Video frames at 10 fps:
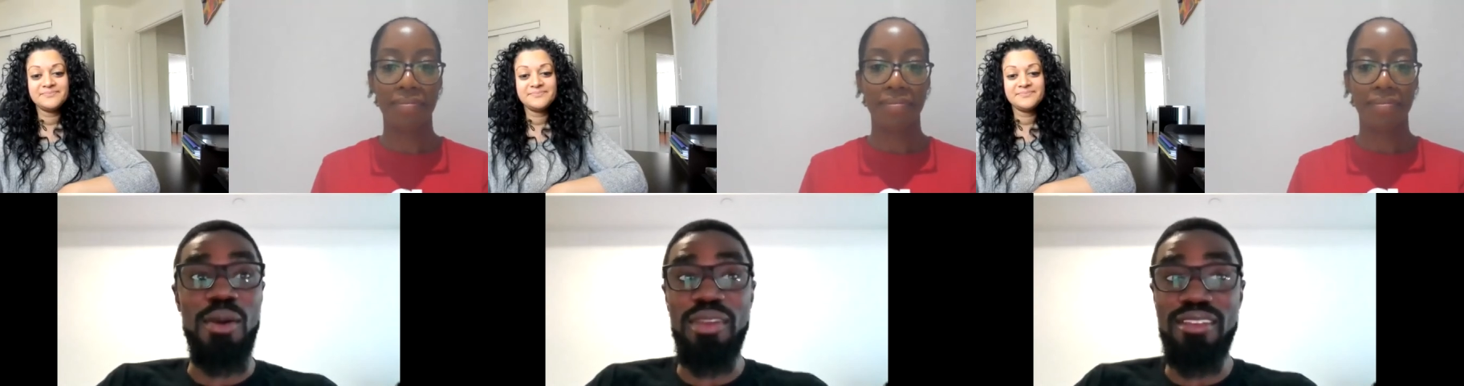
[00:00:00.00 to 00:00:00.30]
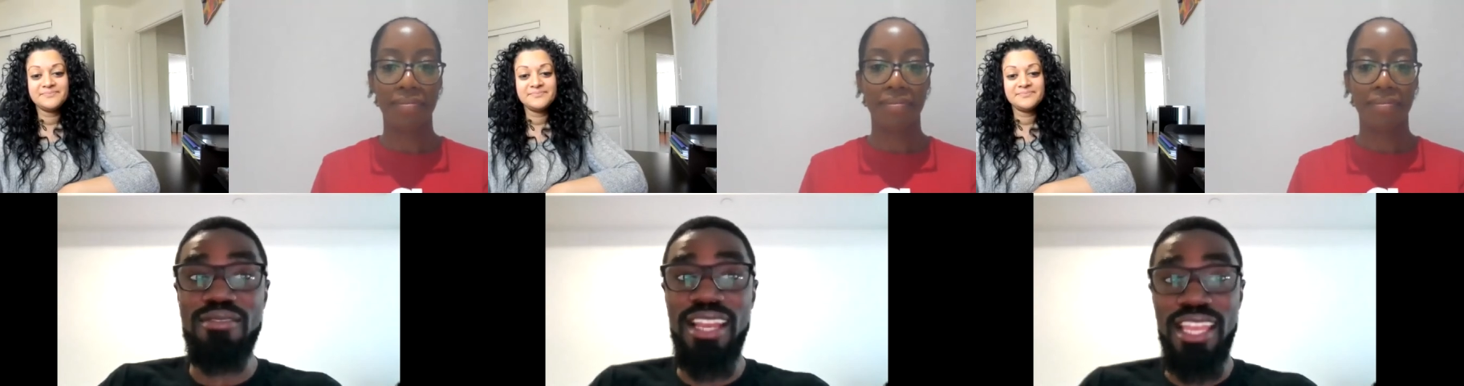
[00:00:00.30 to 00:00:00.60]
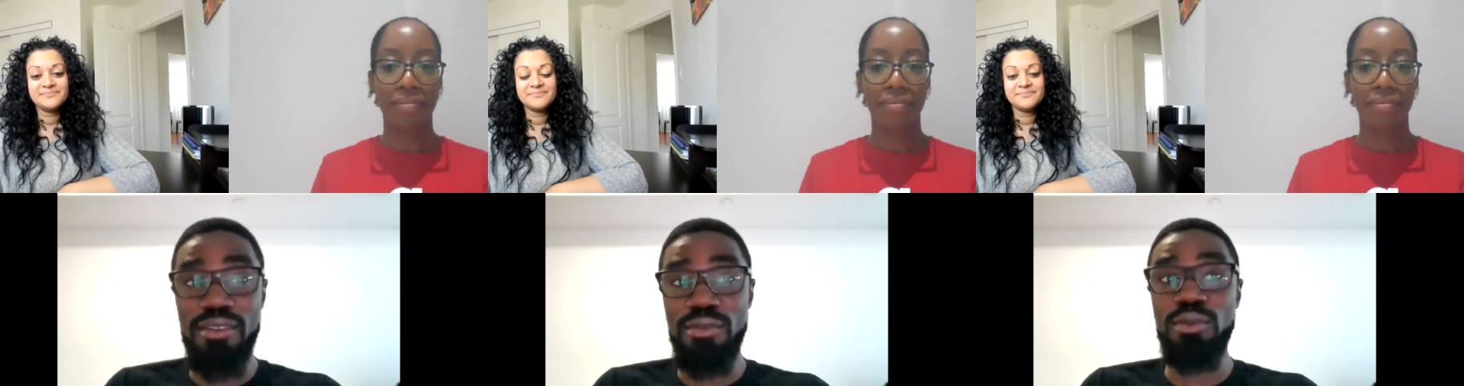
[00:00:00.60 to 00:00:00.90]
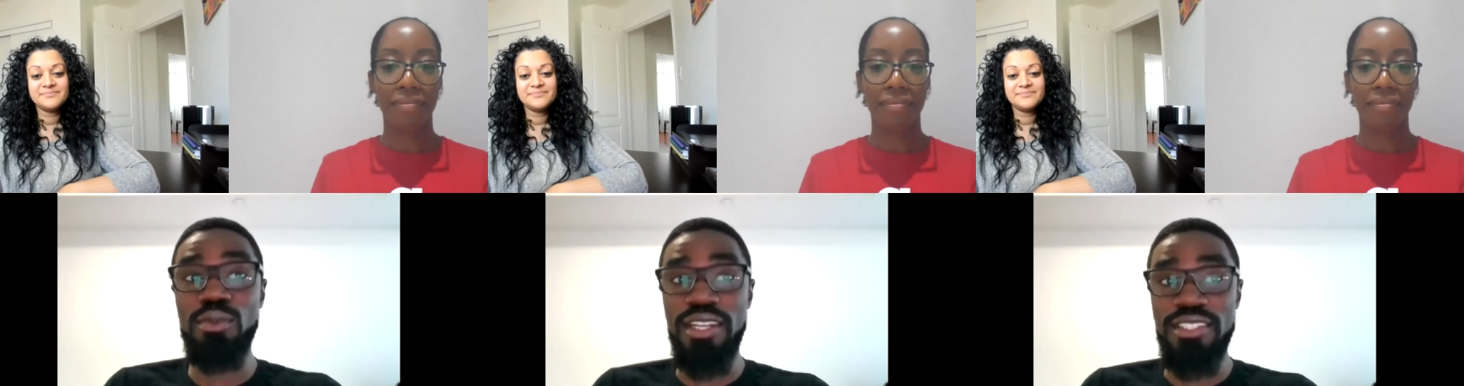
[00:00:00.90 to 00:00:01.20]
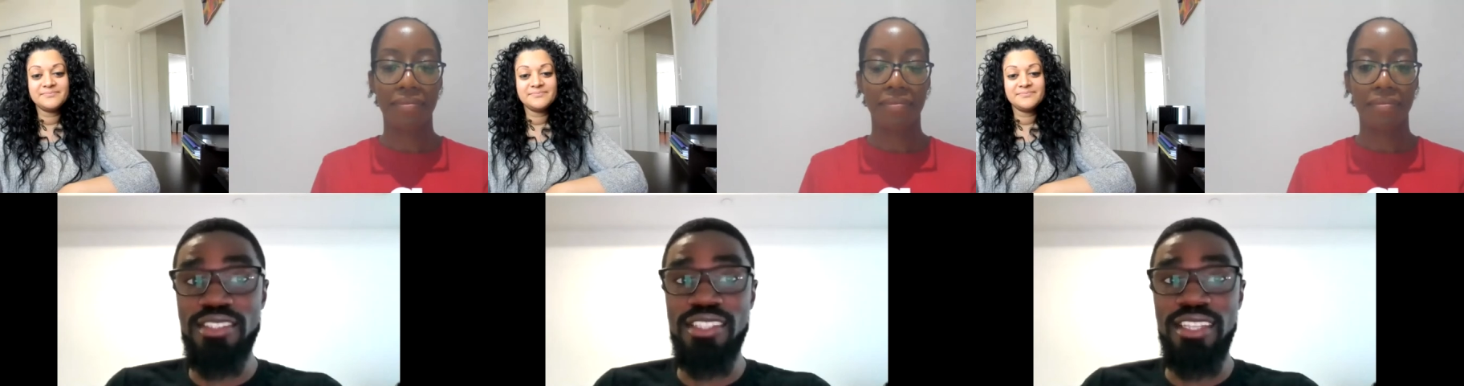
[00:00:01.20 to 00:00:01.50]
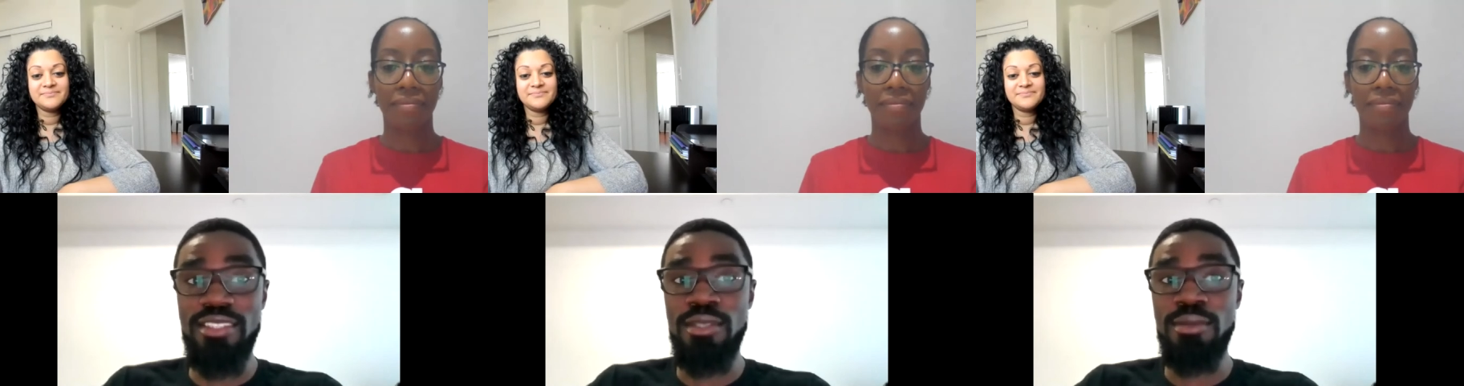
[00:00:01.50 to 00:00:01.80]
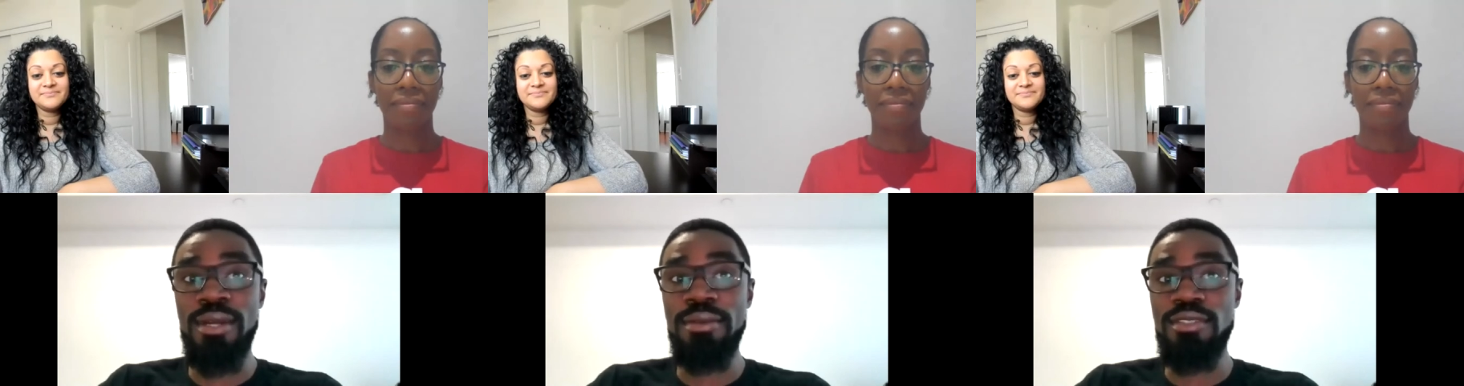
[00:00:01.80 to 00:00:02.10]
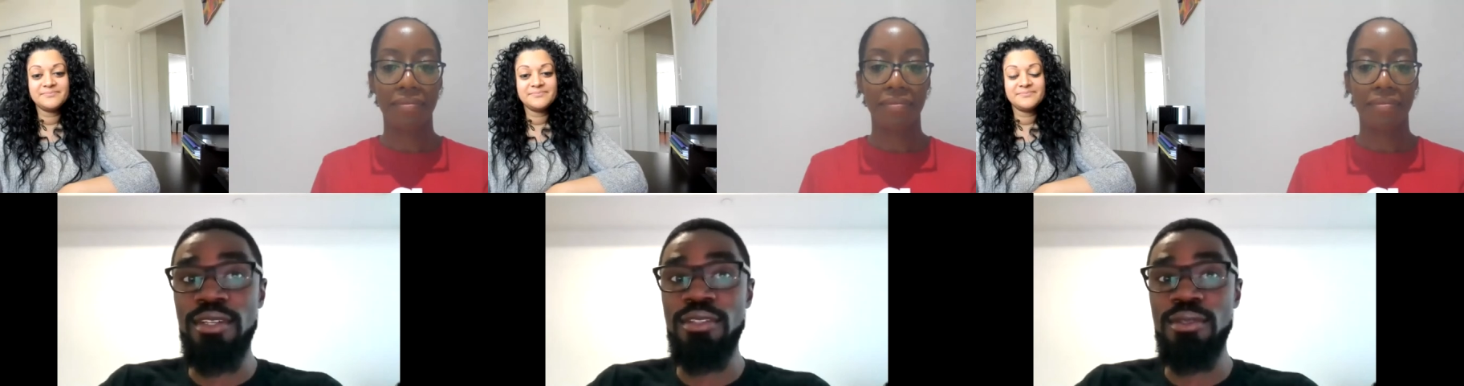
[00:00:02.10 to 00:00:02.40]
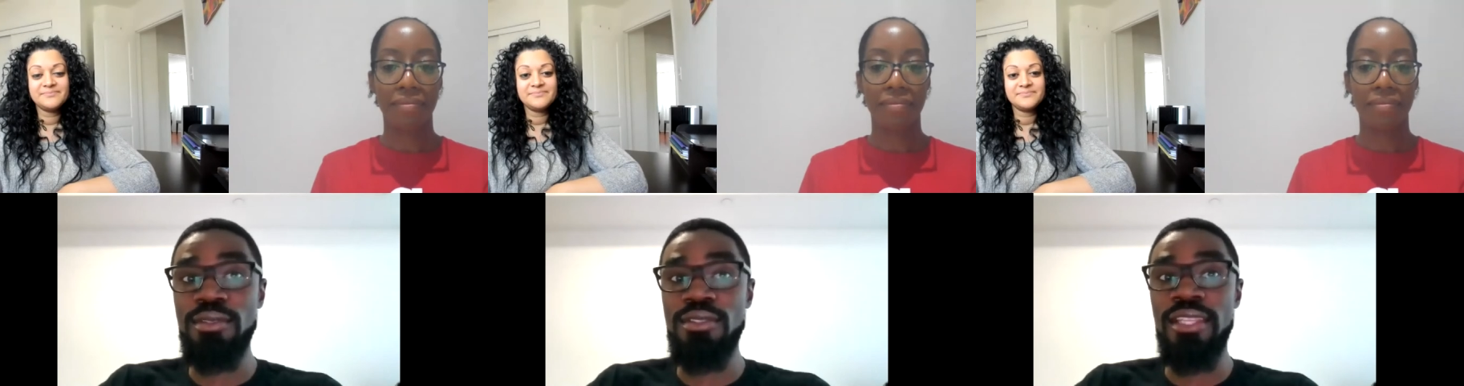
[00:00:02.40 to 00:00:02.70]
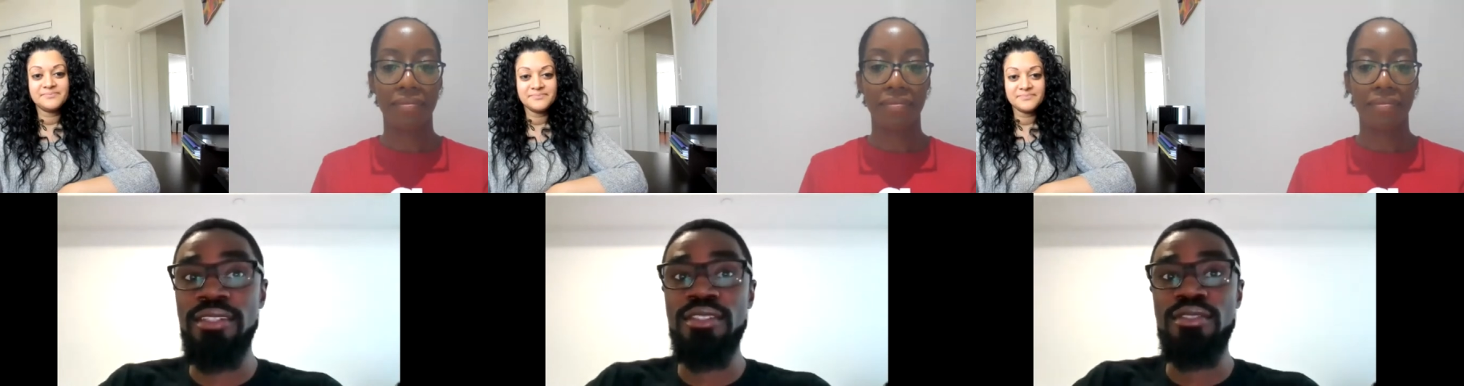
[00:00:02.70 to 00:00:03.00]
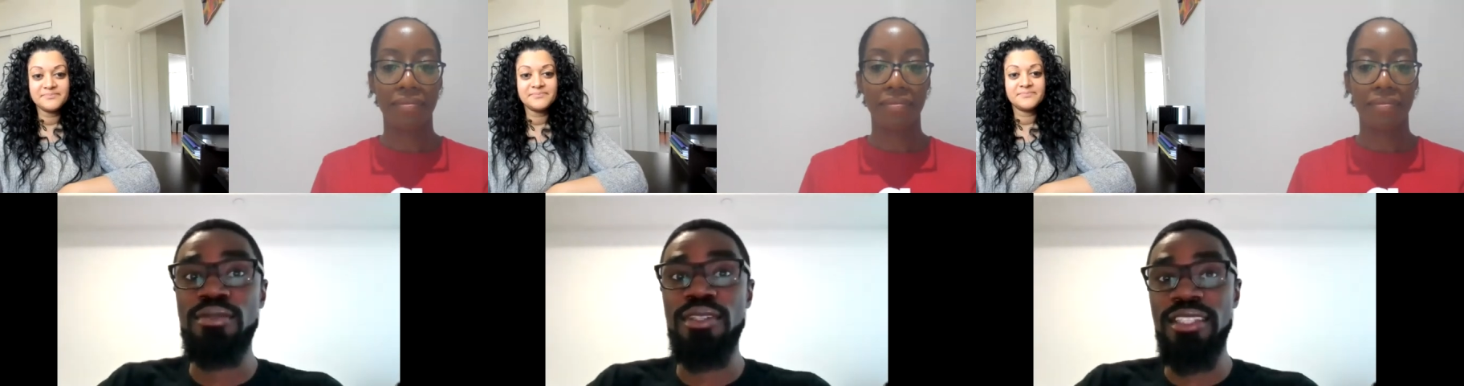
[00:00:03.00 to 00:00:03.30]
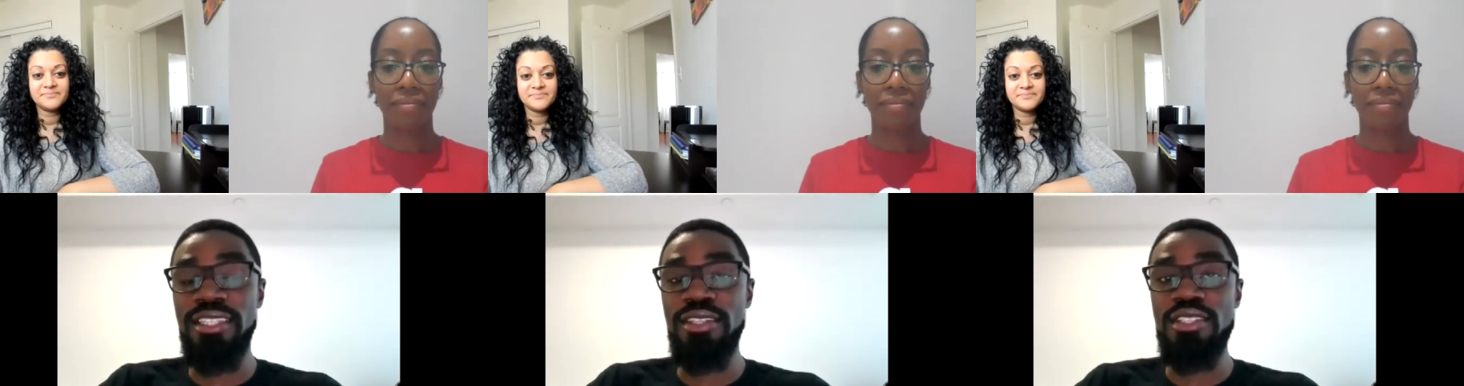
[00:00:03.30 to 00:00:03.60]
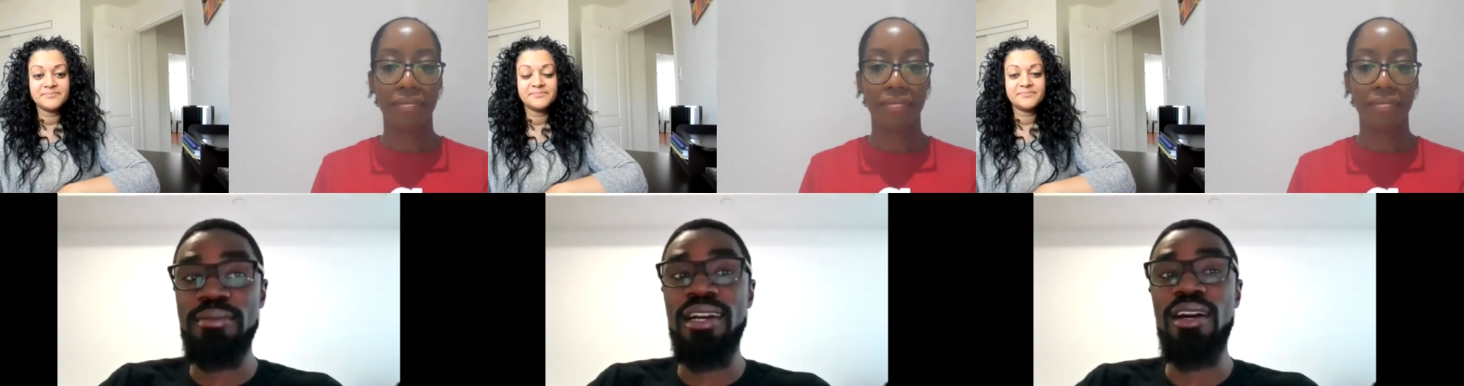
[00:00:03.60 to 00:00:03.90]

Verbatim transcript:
Speaker 1: we invite everyone watching today to subscribe to our newsletters for details about